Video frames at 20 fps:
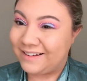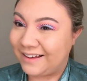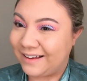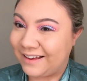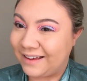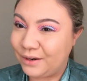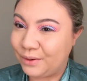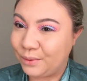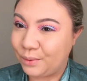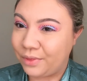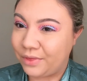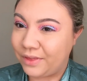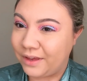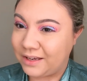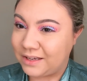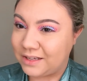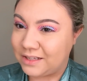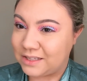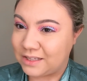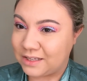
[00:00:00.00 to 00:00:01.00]
I don't
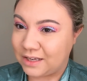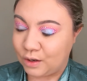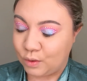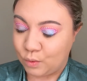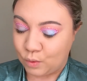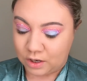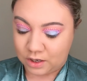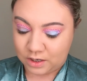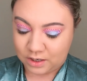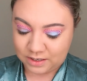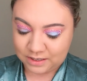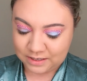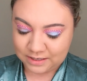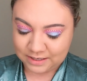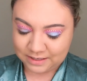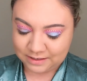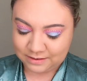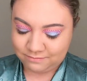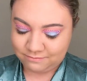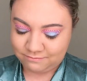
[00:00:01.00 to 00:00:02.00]
think it's going to work.
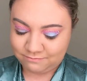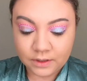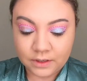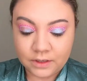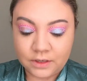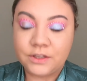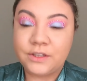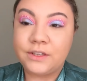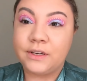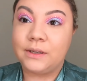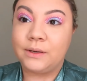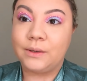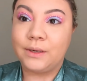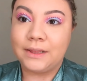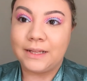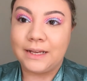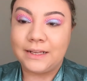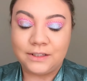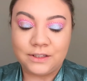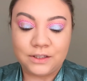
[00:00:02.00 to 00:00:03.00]
So
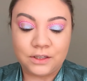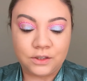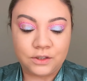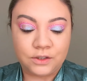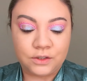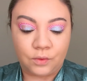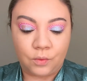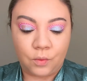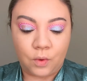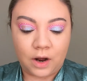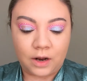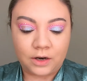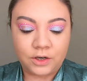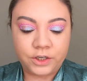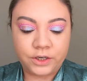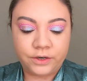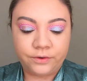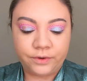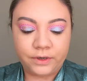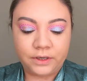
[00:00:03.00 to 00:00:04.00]
let's swatch
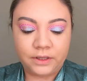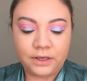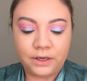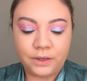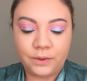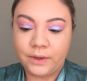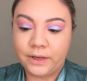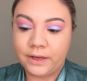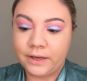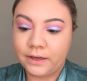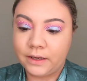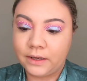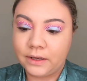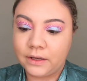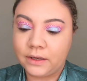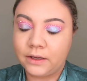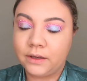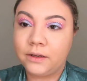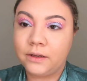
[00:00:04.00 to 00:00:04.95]
it really quick.